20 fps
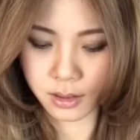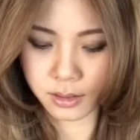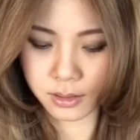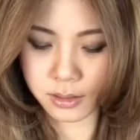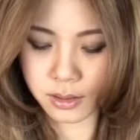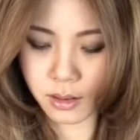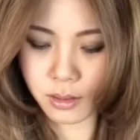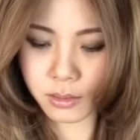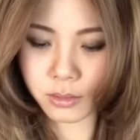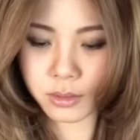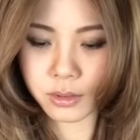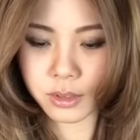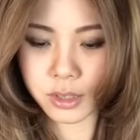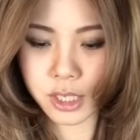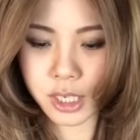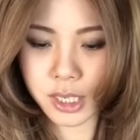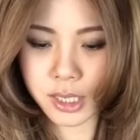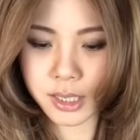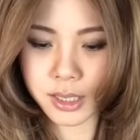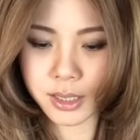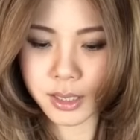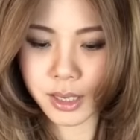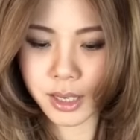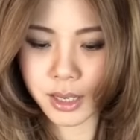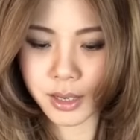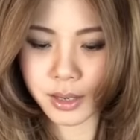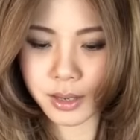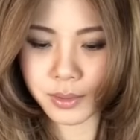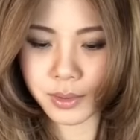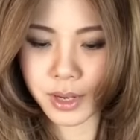So just
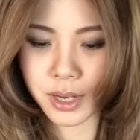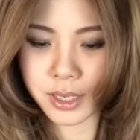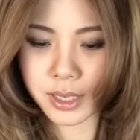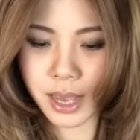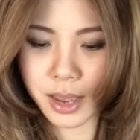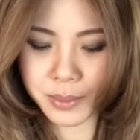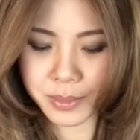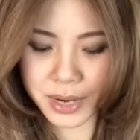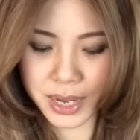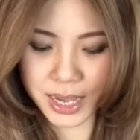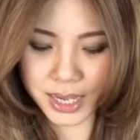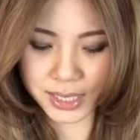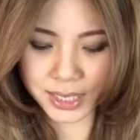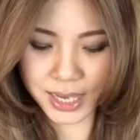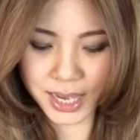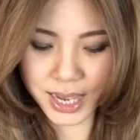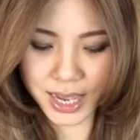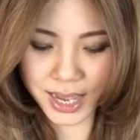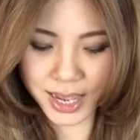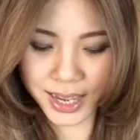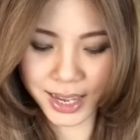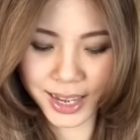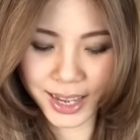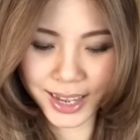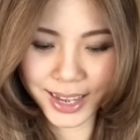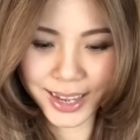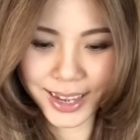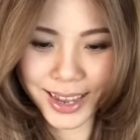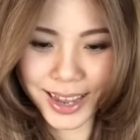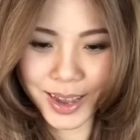because I'm lazy,
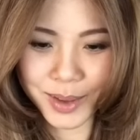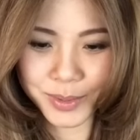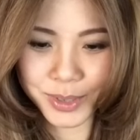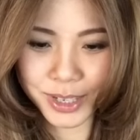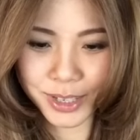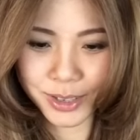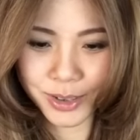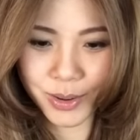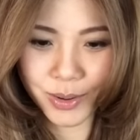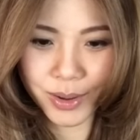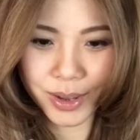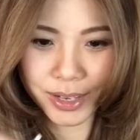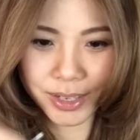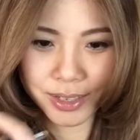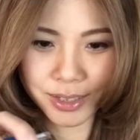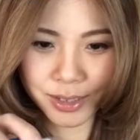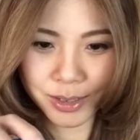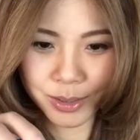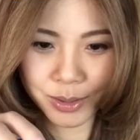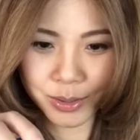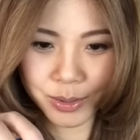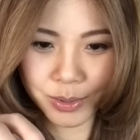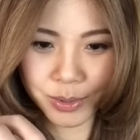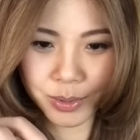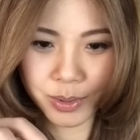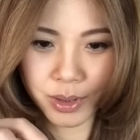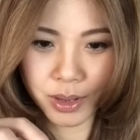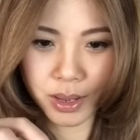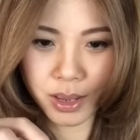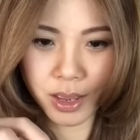I'm just going to
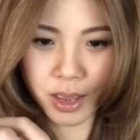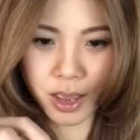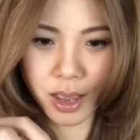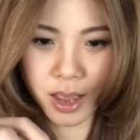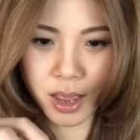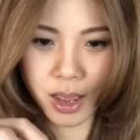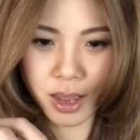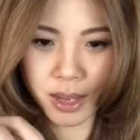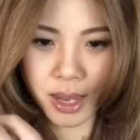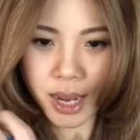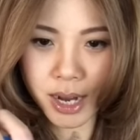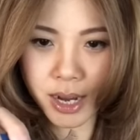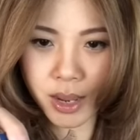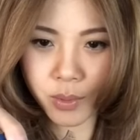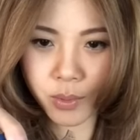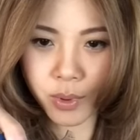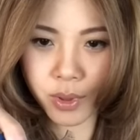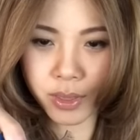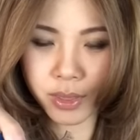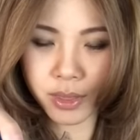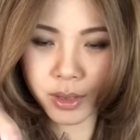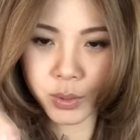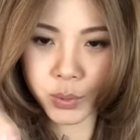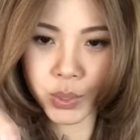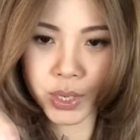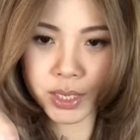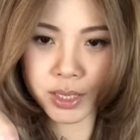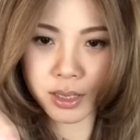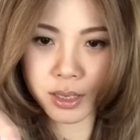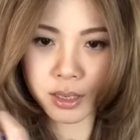cut it with the
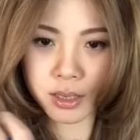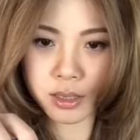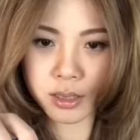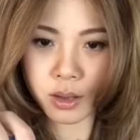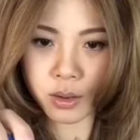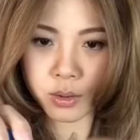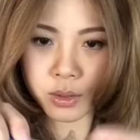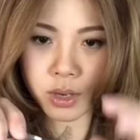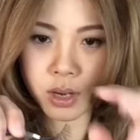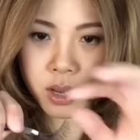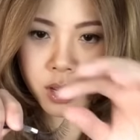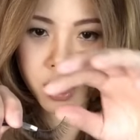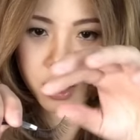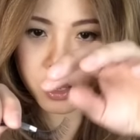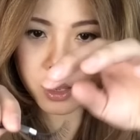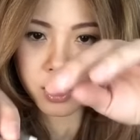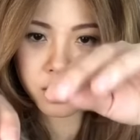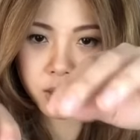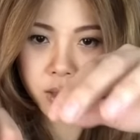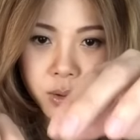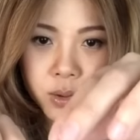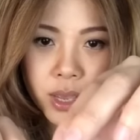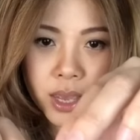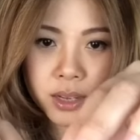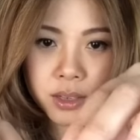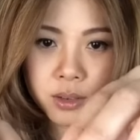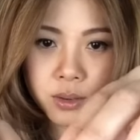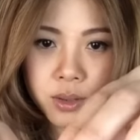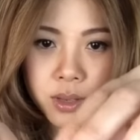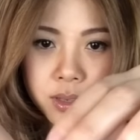tweezers. So you
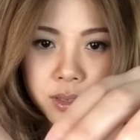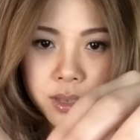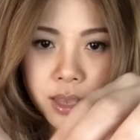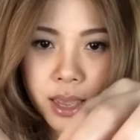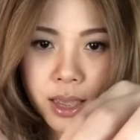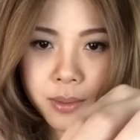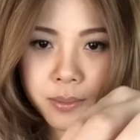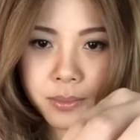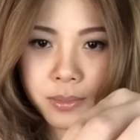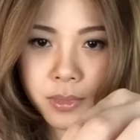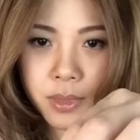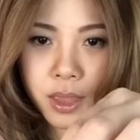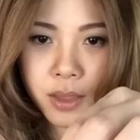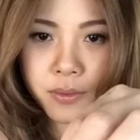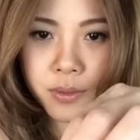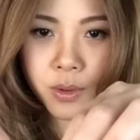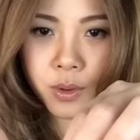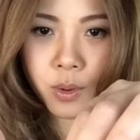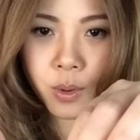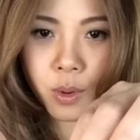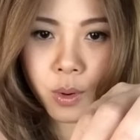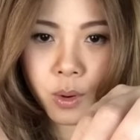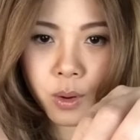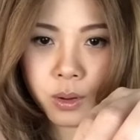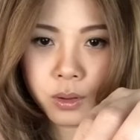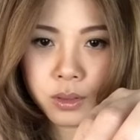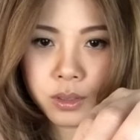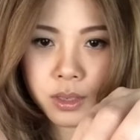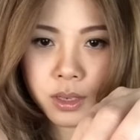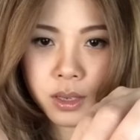can do the same. If you
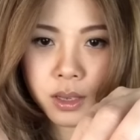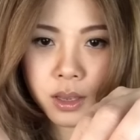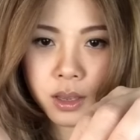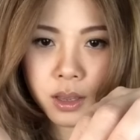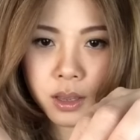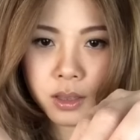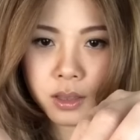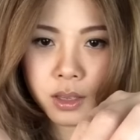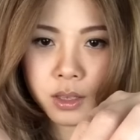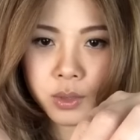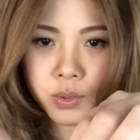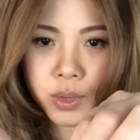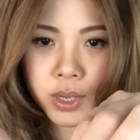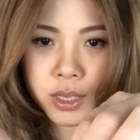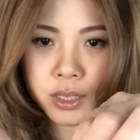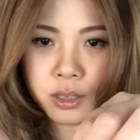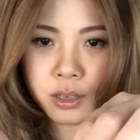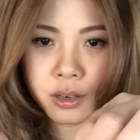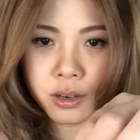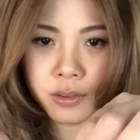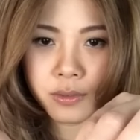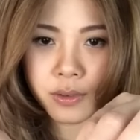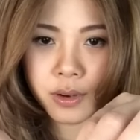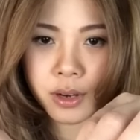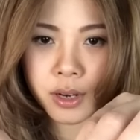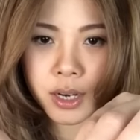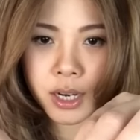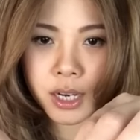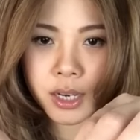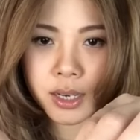hold the tweezer
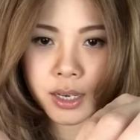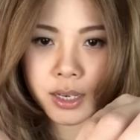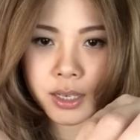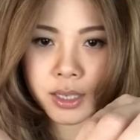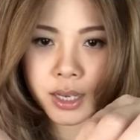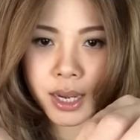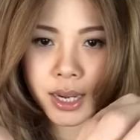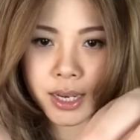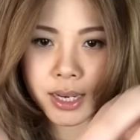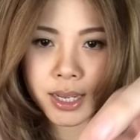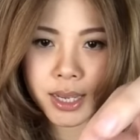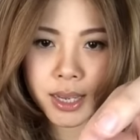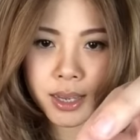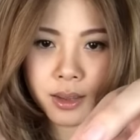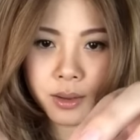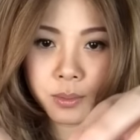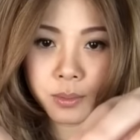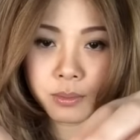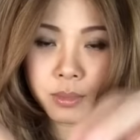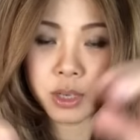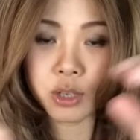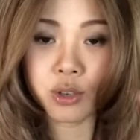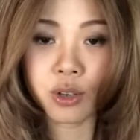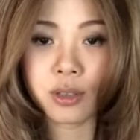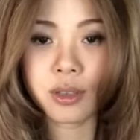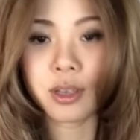very tightly. Make sure